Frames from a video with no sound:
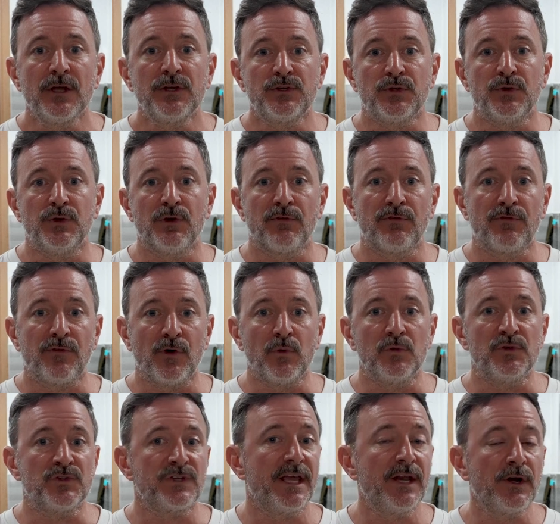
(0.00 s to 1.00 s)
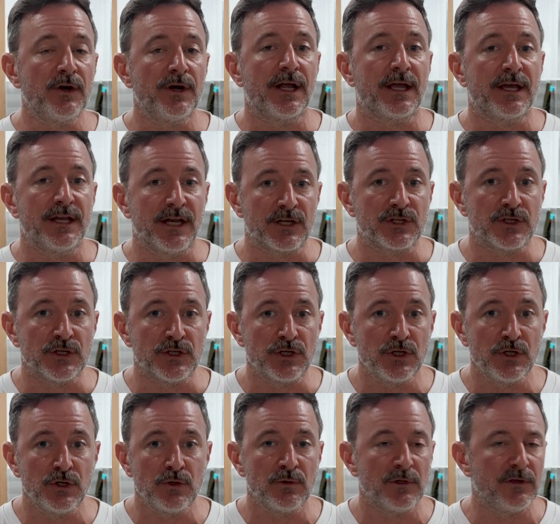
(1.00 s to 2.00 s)
to your phone's internet connection
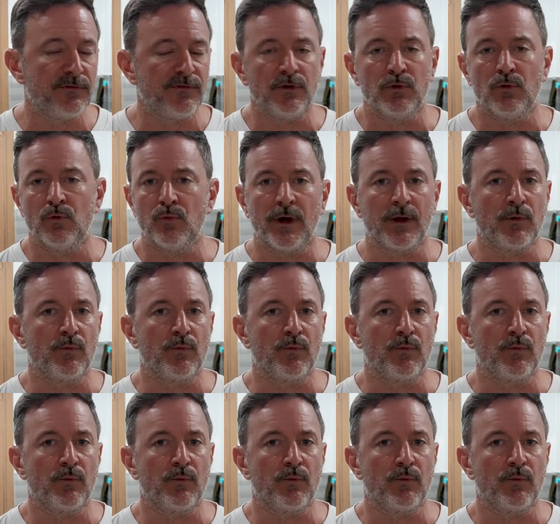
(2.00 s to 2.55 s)
too if you